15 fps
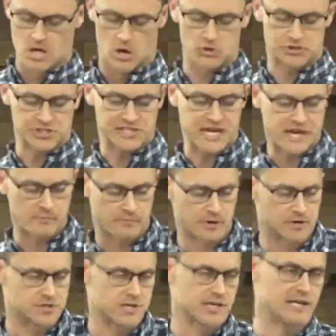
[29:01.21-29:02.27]
Who's the second
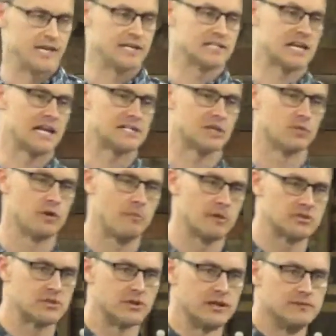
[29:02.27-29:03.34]
person? ¿Quién es la segunda
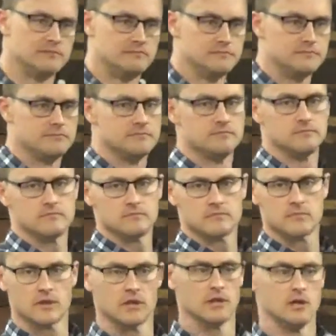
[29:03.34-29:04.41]
persona?
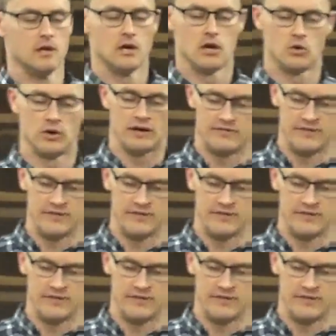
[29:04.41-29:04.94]
Un